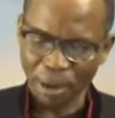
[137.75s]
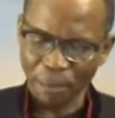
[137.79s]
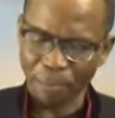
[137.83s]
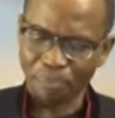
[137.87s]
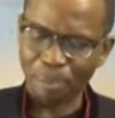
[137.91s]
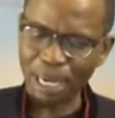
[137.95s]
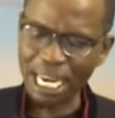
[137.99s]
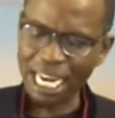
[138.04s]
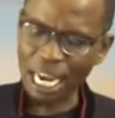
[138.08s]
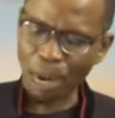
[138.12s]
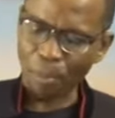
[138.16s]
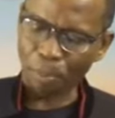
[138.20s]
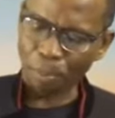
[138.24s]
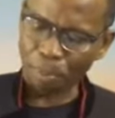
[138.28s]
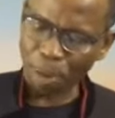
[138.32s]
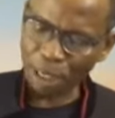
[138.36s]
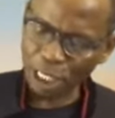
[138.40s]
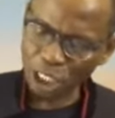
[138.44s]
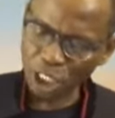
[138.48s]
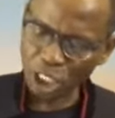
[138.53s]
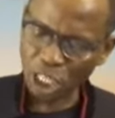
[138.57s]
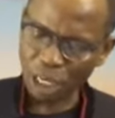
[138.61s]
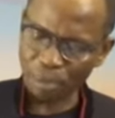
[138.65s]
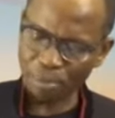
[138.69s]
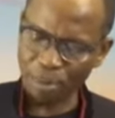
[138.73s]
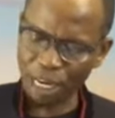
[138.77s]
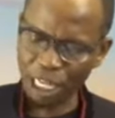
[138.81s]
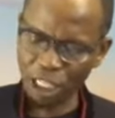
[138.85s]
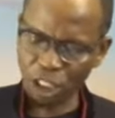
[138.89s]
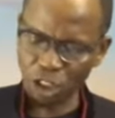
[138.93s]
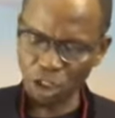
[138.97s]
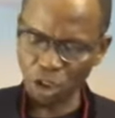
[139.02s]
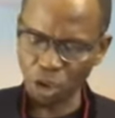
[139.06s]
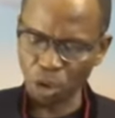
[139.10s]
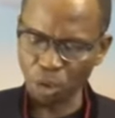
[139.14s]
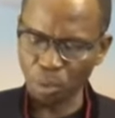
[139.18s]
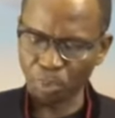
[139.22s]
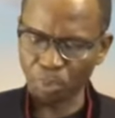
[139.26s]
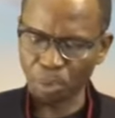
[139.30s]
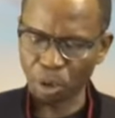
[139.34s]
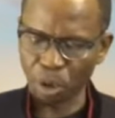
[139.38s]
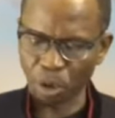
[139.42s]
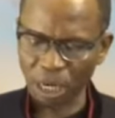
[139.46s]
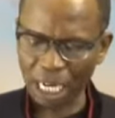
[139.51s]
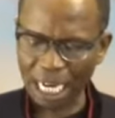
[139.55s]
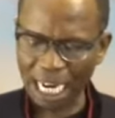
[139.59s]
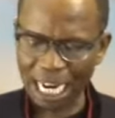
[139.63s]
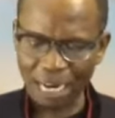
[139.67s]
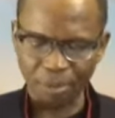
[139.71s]
Being a preacher meant you
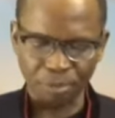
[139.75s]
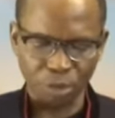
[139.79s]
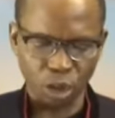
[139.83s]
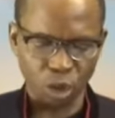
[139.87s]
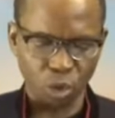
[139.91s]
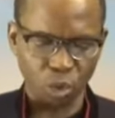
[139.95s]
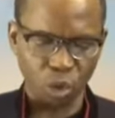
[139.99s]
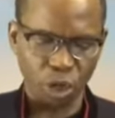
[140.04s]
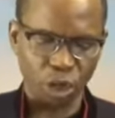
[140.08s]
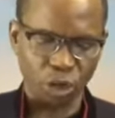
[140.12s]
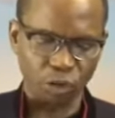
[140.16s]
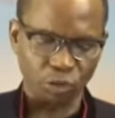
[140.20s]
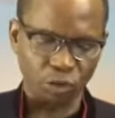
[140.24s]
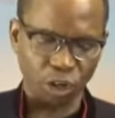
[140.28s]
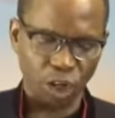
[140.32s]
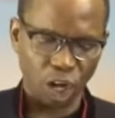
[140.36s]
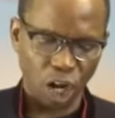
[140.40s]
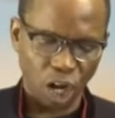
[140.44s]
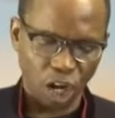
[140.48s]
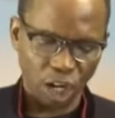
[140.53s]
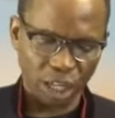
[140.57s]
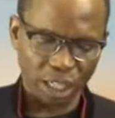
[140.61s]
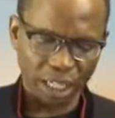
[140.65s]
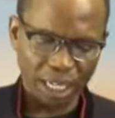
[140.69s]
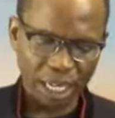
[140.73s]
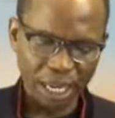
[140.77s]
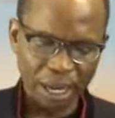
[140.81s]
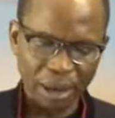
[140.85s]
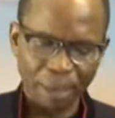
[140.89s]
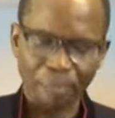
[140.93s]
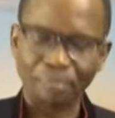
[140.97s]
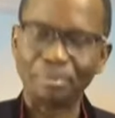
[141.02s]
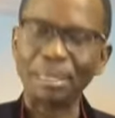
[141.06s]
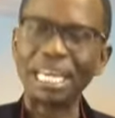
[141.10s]
proclaim the word of God.